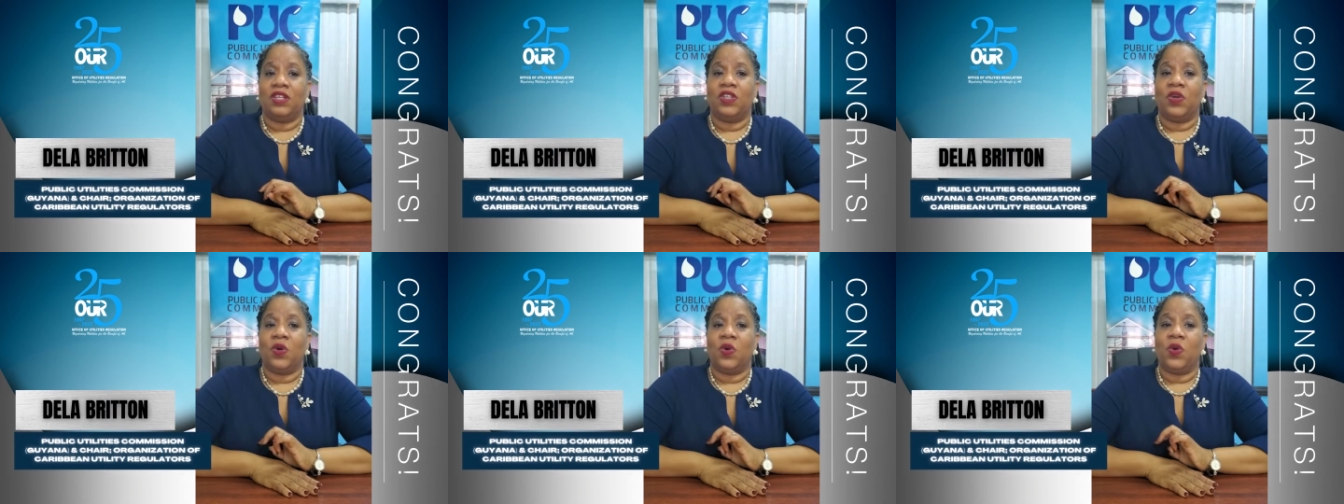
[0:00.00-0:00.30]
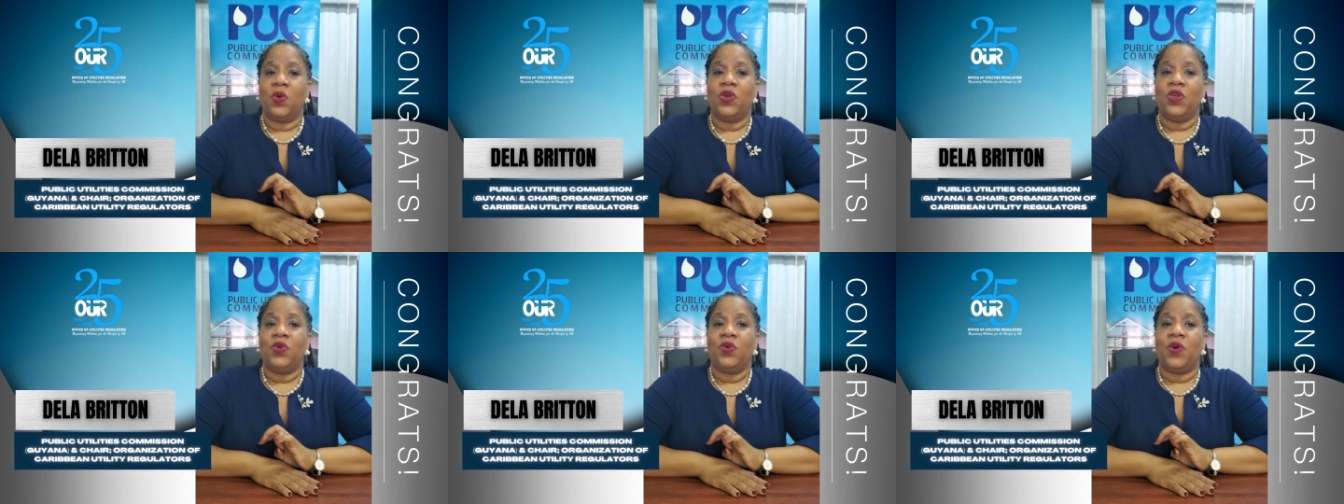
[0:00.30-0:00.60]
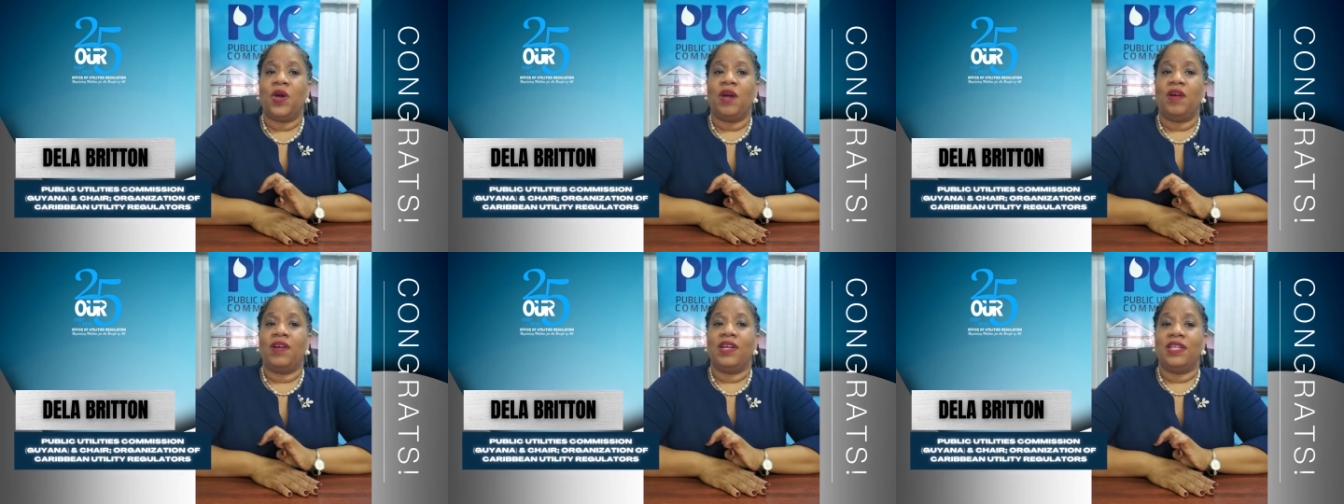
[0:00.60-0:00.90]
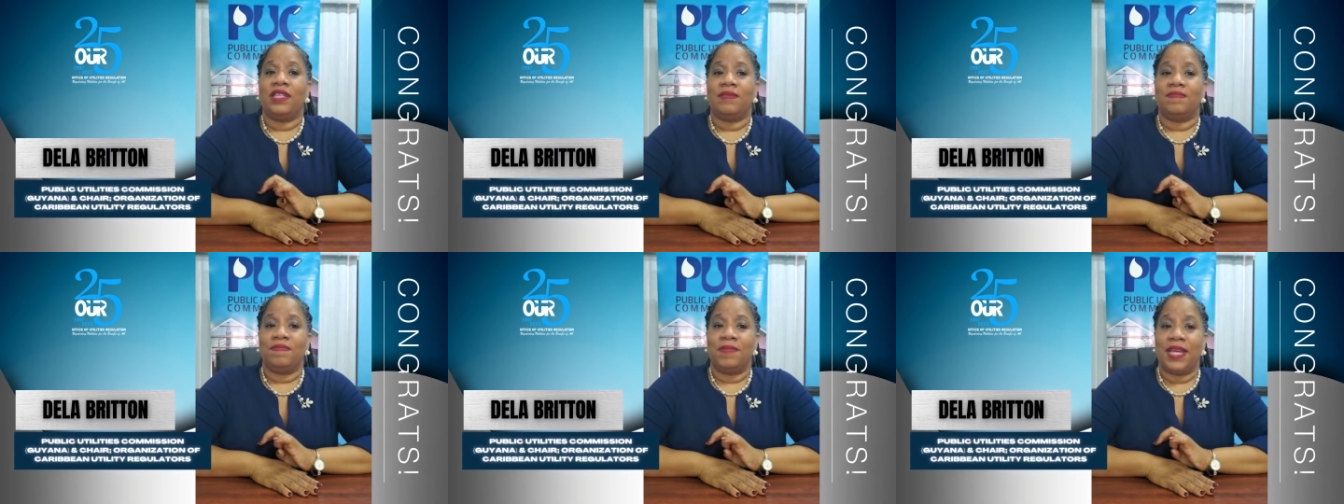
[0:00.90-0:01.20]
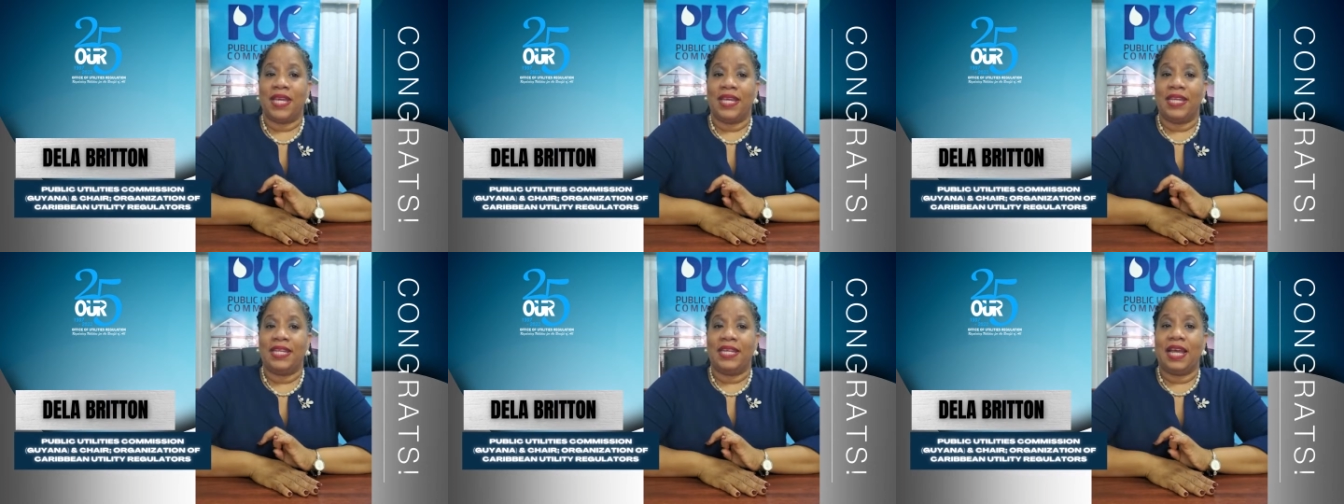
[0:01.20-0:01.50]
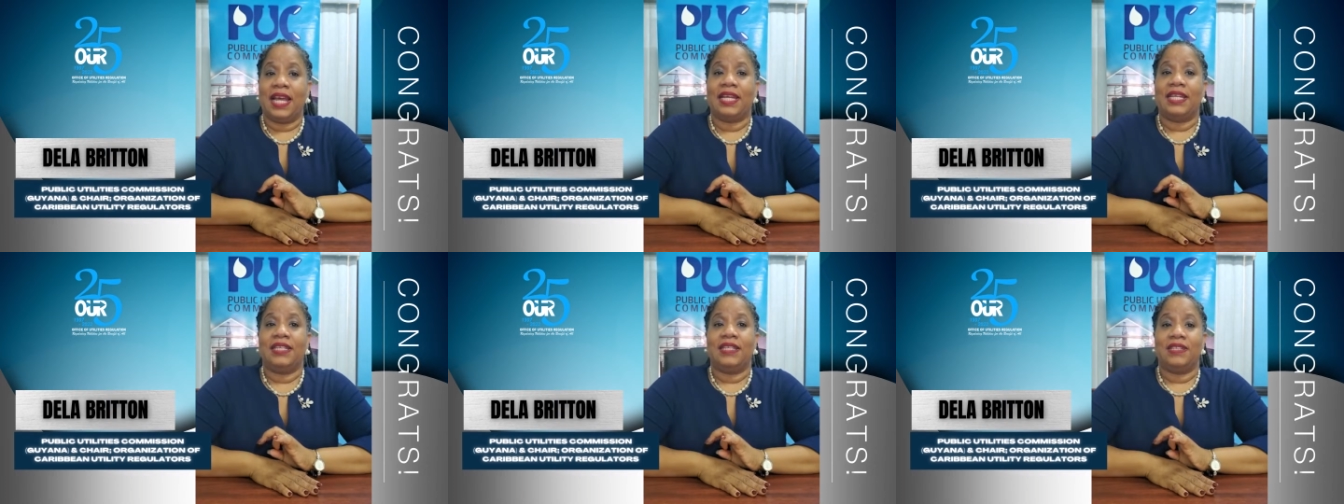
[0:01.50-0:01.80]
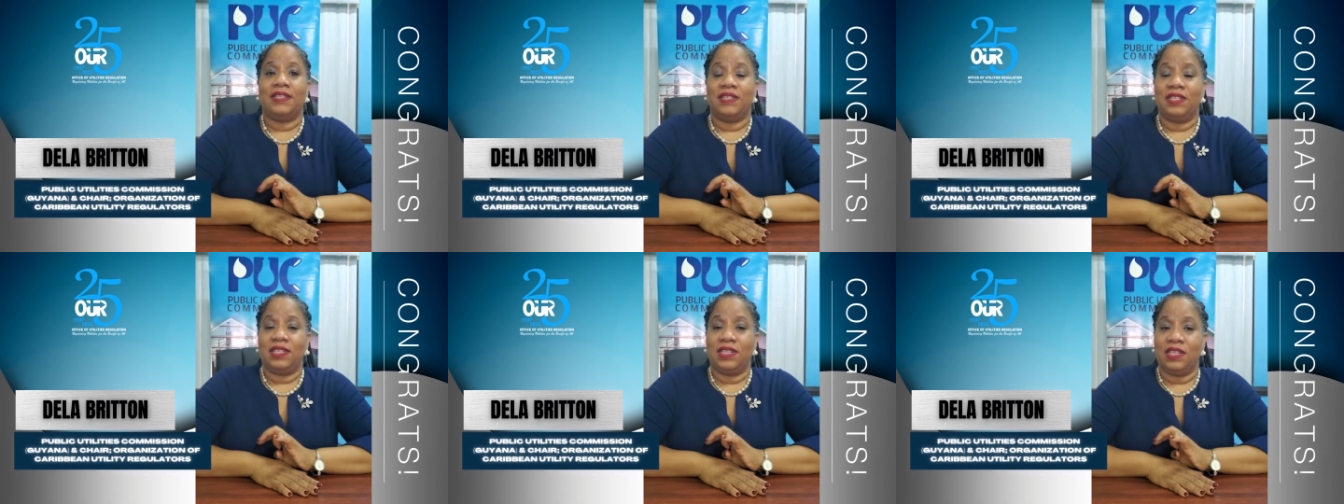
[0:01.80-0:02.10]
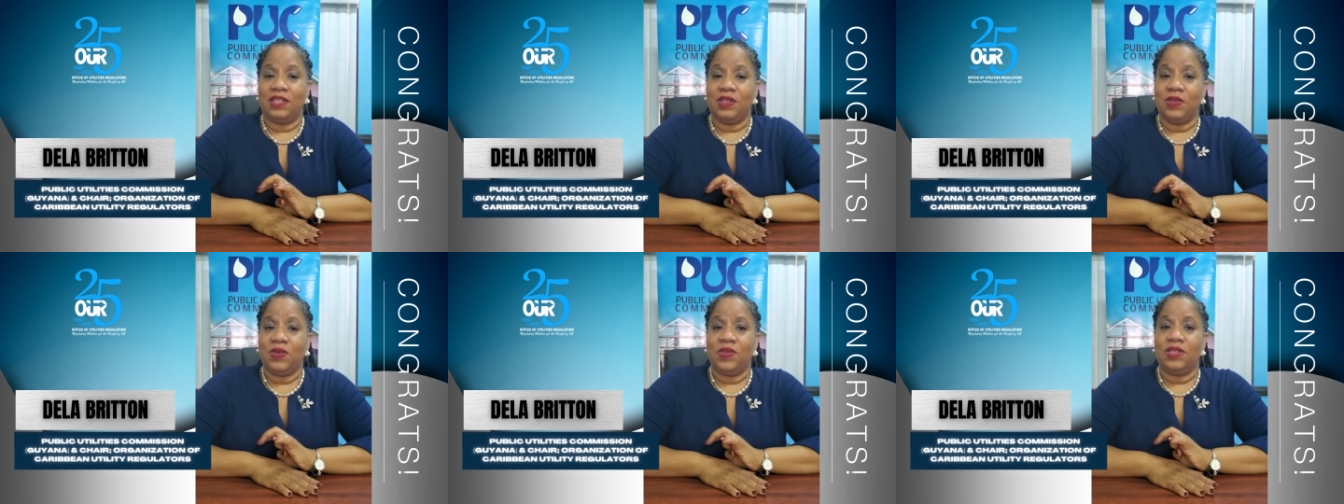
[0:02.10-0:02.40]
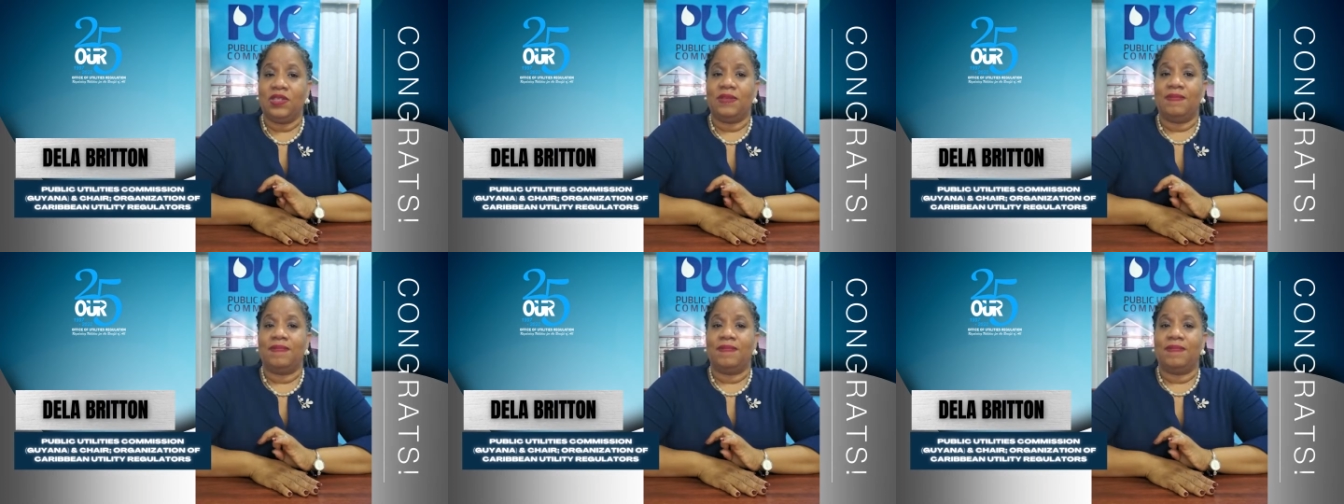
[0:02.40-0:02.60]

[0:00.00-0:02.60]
the OUR has made and continues